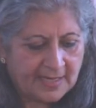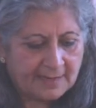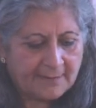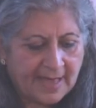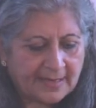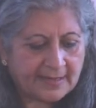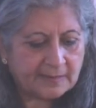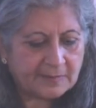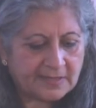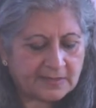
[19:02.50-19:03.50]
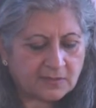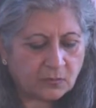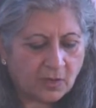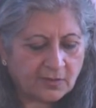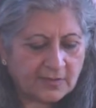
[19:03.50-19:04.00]
Man and beast
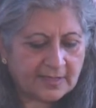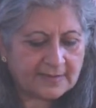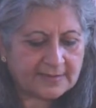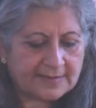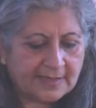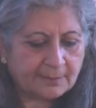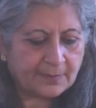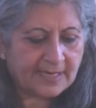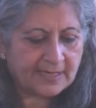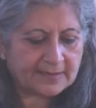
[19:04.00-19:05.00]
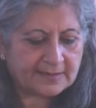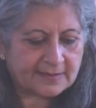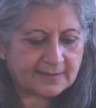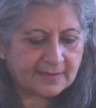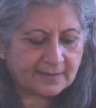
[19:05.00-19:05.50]
wandering in the same
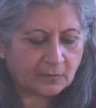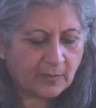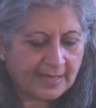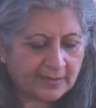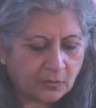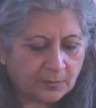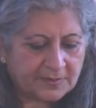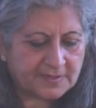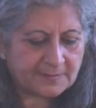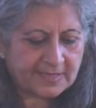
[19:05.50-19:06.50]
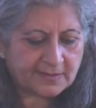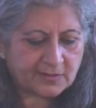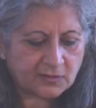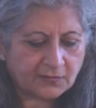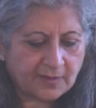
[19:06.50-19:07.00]
blaze, the wide open
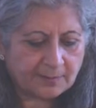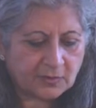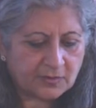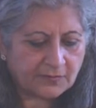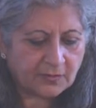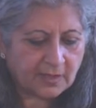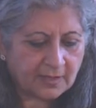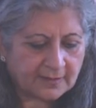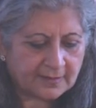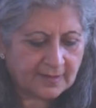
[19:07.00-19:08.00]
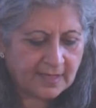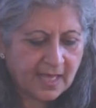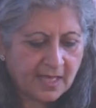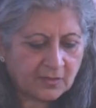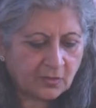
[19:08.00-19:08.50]
spaces of our beautiful earth.
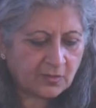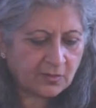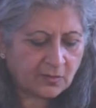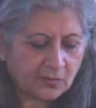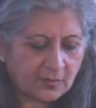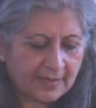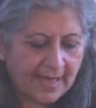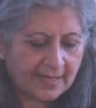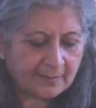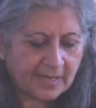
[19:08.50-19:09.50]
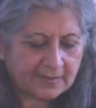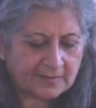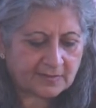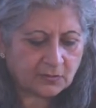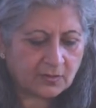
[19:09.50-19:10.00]
Gorongoro,
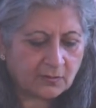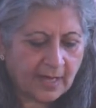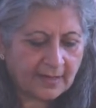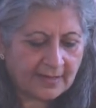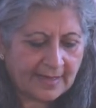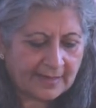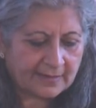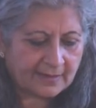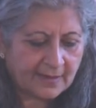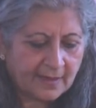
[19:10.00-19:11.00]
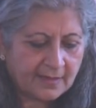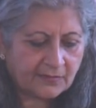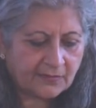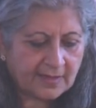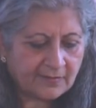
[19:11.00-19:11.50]
landmass, Gondwana land,
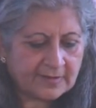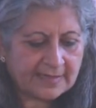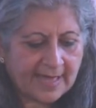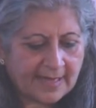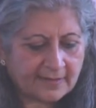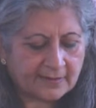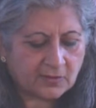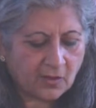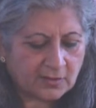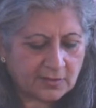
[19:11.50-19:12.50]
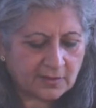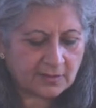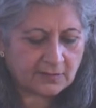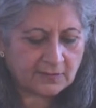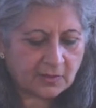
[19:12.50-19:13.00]
the favored land, the
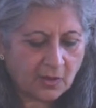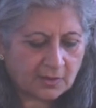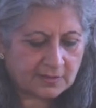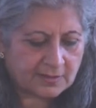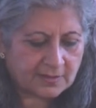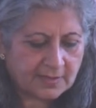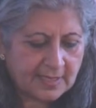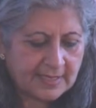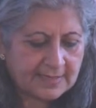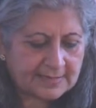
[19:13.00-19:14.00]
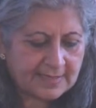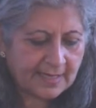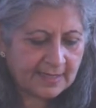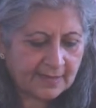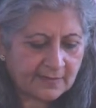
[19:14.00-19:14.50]
continent of the gods.
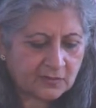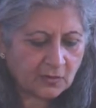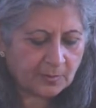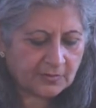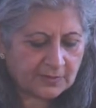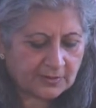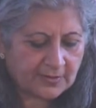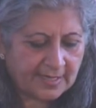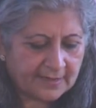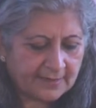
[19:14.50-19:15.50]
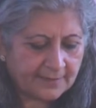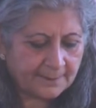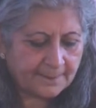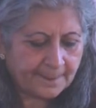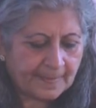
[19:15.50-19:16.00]
Standing at the top of the crater,
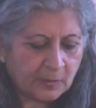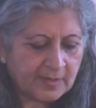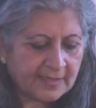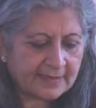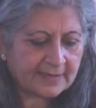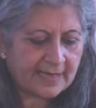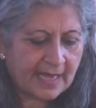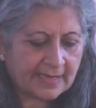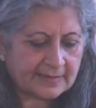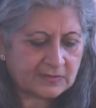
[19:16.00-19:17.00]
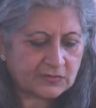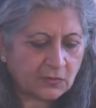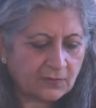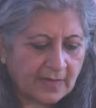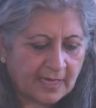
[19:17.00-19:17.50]
looking at a land
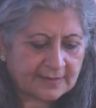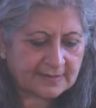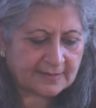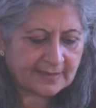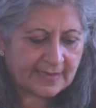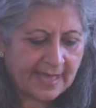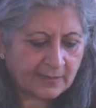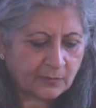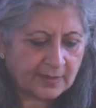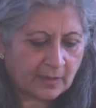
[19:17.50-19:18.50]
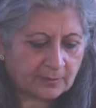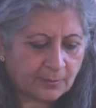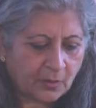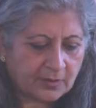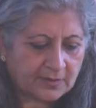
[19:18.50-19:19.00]
so vast, a land without
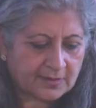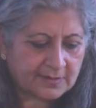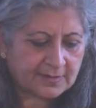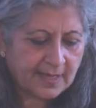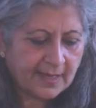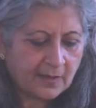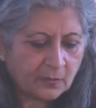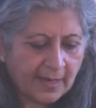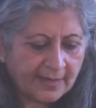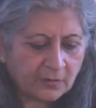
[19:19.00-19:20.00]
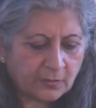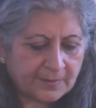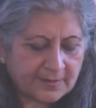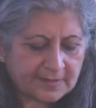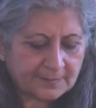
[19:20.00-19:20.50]
borders, wide
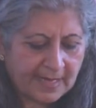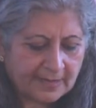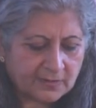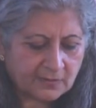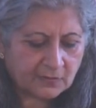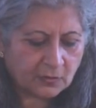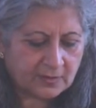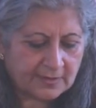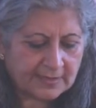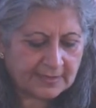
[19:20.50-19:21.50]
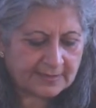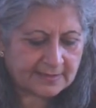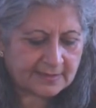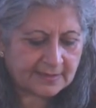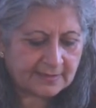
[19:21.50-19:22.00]
open expanse of golden
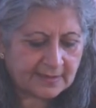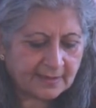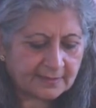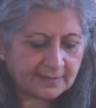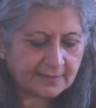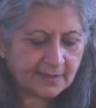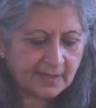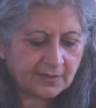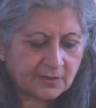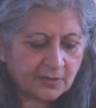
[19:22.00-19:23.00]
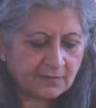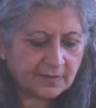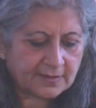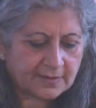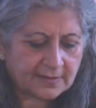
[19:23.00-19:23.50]
heats, the earth, the
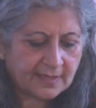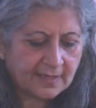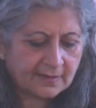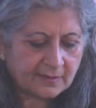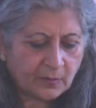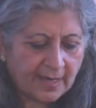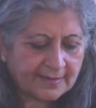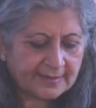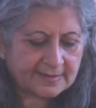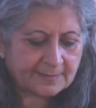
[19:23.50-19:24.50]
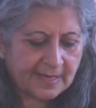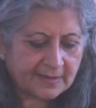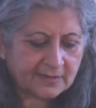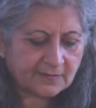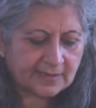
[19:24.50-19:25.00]
universe, the wide
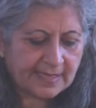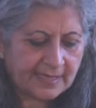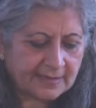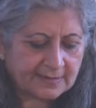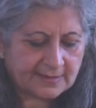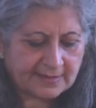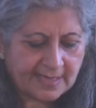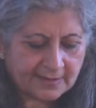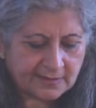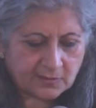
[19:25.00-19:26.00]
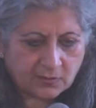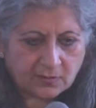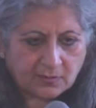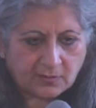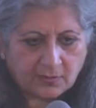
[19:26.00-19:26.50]
expanse of the galaxy, that is
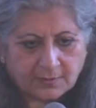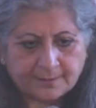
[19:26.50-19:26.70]
Gorongoro.